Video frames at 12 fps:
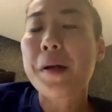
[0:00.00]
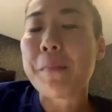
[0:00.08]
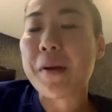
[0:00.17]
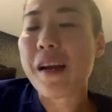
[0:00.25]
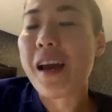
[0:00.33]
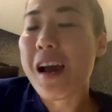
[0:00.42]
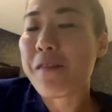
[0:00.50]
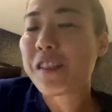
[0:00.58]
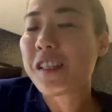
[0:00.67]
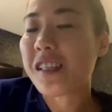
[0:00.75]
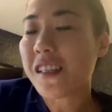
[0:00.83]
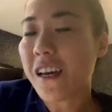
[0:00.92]
But I have
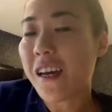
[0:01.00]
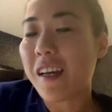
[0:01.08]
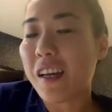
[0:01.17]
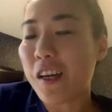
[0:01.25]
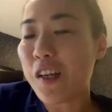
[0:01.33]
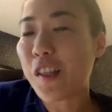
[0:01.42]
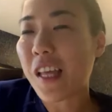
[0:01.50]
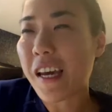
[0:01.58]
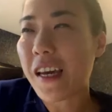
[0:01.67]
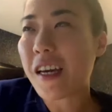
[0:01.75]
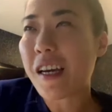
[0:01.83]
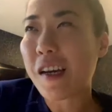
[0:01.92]
to say,
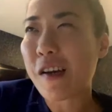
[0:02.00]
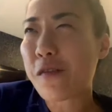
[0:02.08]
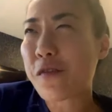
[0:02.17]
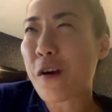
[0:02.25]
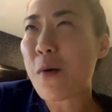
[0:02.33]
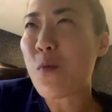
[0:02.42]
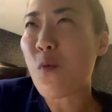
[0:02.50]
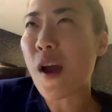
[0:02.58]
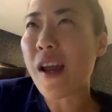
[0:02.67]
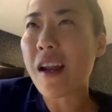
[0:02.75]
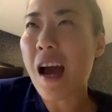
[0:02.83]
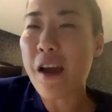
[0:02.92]
like, from
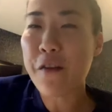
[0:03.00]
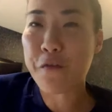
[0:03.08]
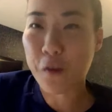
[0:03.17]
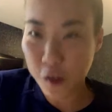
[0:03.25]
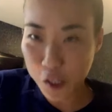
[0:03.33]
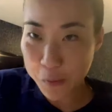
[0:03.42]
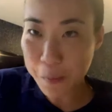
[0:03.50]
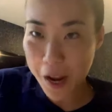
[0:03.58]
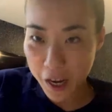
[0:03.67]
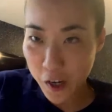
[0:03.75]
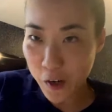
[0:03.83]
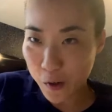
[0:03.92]
when I first
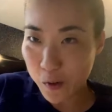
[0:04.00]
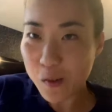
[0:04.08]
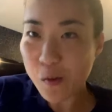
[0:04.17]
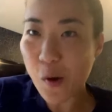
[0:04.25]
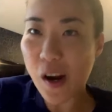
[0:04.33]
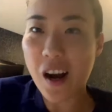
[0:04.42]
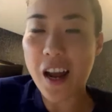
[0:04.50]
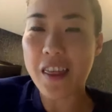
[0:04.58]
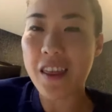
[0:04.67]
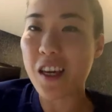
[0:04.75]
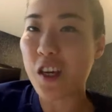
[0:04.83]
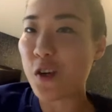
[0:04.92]
met you, where I
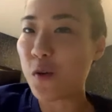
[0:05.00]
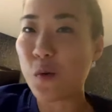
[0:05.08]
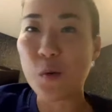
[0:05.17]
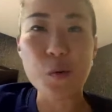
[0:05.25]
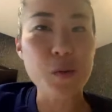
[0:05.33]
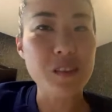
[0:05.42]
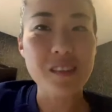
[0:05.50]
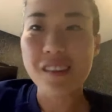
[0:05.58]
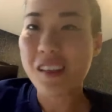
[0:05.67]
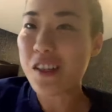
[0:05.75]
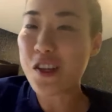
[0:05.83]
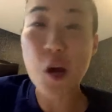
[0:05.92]
think you
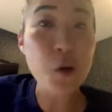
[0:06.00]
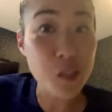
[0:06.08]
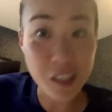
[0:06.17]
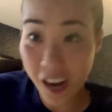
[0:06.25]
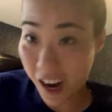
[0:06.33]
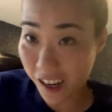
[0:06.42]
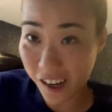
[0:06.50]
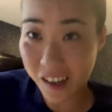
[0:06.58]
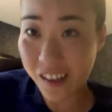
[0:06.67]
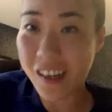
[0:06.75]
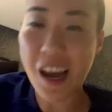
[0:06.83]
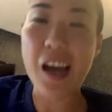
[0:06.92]
know soccer,
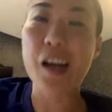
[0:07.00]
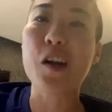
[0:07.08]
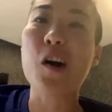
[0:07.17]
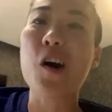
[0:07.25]
not at all.